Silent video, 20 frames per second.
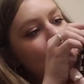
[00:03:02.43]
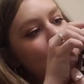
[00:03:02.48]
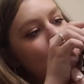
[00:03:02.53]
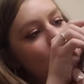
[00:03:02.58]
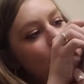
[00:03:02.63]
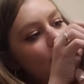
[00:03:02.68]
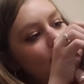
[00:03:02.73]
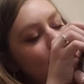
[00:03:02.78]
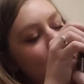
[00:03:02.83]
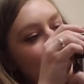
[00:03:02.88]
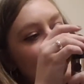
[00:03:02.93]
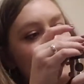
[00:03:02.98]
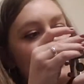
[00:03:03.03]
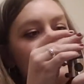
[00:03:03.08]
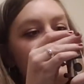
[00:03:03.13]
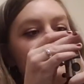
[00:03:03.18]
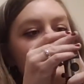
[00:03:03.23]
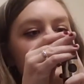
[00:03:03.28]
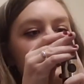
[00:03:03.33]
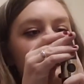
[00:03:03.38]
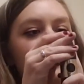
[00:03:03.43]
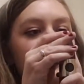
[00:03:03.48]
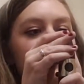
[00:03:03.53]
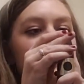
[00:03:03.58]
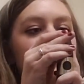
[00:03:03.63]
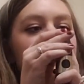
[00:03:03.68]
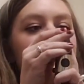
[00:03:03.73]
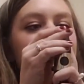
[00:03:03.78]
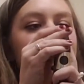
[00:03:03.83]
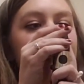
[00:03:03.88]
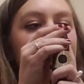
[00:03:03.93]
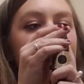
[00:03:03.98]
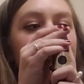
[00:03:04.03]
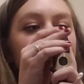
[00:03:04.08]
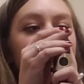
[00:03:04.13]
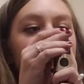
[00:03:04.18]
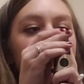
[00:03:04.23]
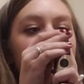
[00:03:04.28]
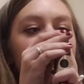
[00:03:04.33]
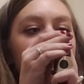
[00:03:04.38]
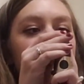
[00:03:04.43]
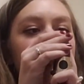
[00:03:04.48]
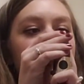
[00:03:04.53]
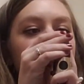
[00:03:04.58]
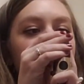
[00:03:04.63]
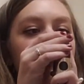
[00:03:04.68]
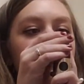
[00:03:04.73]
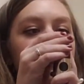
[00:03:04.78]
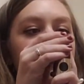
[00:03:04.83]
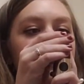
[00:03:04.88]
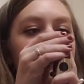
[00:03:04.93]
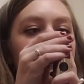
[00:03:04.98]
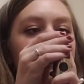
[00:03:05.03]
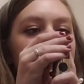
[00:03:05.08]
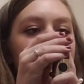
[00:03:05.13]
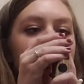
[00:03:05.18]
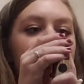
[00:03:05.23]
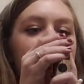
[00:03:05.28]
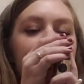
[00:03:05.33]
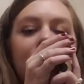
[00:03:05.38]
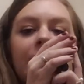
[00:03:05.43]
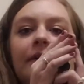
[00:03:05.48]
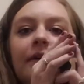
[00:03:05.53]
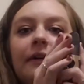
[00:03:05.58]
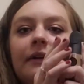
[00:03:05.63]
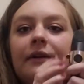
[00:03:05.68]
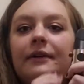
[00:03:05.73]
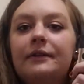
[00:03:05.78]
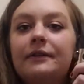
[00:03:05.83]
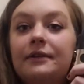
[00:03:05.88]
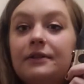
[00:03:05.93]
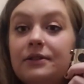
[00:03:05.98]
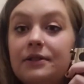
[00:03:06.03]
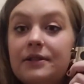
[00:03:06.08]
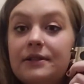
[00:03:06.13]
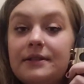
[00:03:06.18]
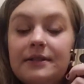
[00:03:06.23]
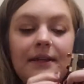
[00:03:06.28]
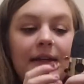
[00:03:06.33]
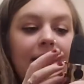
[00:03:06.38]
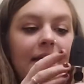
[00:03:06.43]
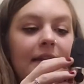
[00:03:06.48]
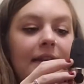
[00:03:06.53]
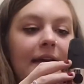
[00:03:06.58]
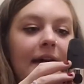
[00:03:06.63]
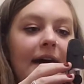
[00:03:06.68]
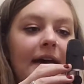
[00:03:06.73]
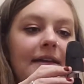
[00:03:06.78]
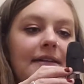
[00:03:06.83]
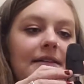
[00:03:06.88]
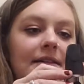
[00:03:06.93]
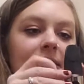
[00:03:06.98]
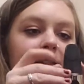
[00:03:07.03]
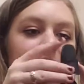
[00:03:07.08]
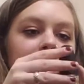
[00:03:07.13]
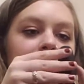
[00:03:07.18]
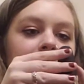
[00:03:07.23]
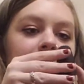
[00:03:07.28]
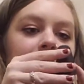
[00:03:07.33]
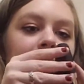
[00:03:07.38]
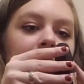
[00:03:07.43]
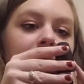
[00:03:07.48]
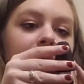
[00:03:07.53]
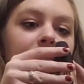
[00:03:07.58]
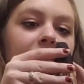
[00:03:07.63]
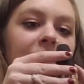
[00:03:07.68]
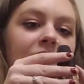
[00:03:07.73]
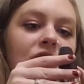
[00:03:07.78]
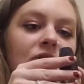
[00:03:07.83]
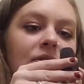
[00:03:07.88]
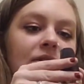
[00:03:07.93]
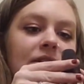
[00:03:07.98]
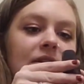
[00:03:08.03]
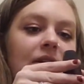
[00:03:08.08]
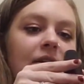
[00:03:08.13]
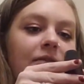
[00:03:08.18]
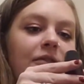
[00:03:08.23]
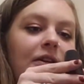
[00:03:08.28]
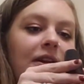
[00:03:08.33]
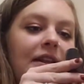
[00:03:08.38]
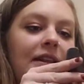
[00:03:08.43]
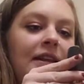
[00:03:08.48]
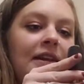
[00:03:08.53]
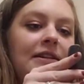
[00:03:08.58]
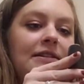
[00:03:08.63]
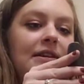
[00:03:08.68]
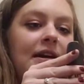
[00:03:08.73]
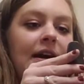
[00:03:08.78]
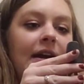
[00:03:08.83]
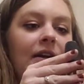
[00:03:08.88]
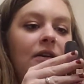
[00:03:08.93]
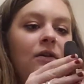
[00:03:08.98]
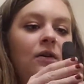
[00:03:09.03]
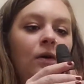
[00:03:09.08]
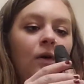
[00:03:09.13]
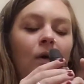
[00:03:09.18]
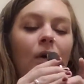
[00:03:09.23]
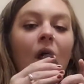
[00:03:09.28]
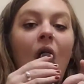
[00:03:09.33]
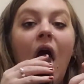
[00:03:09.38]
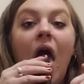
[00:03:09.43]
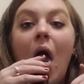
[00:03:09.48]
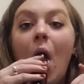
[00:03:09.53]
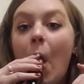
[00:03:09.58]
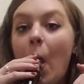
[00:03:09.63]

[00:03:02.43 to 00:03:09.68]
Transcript: just a hair a little bit above, just like that. Make sure it's covering the entire hole.